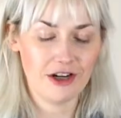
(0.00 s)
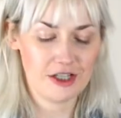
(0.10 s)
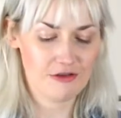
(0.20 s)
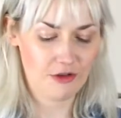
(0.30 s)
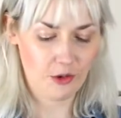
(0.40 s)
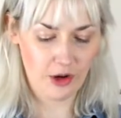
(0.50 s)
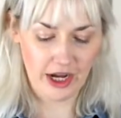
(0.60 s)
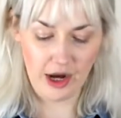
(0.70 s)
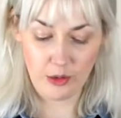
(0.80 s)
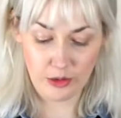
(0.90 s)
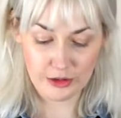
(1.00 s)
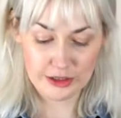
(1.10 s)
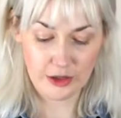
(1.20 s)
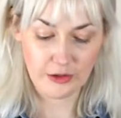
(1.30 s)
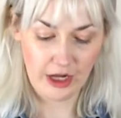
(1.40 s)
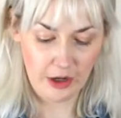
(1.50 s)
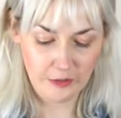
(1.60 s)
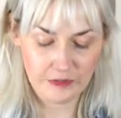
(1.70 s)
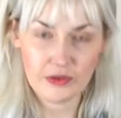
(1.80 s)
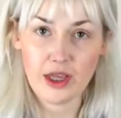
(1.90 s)
Fridge for an hour or so
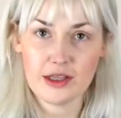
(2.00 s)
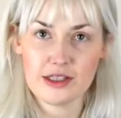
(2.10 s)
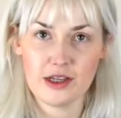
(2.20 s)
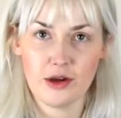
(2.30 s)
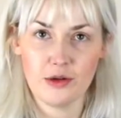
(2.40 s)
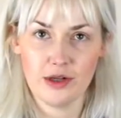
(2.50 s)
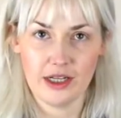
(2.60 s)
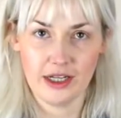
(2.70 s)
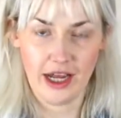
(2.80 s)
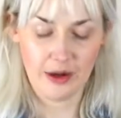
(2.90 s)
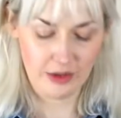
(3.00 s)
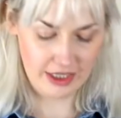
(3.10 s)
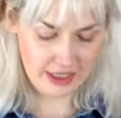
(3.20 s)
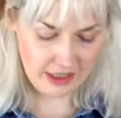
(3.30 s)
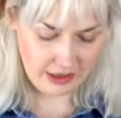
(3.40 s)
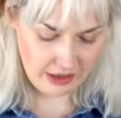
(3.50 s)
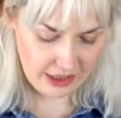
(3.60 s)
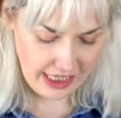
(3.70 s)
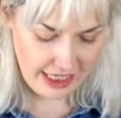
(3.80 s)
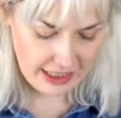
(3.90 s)
now. So now is
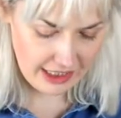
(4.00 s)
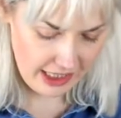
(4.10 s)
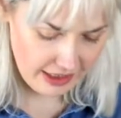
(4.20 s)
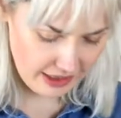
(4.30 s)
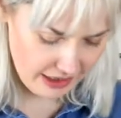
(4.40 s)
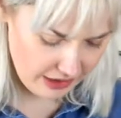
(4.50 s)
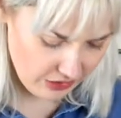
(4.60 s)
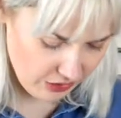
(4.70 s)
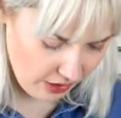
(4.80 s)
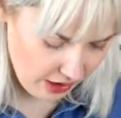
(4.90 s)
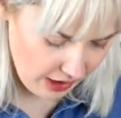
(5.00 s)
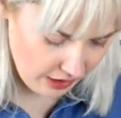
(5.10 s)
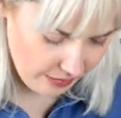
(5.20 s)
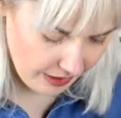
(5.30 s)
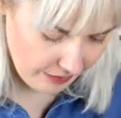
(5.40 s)
the taste test. Let's try a little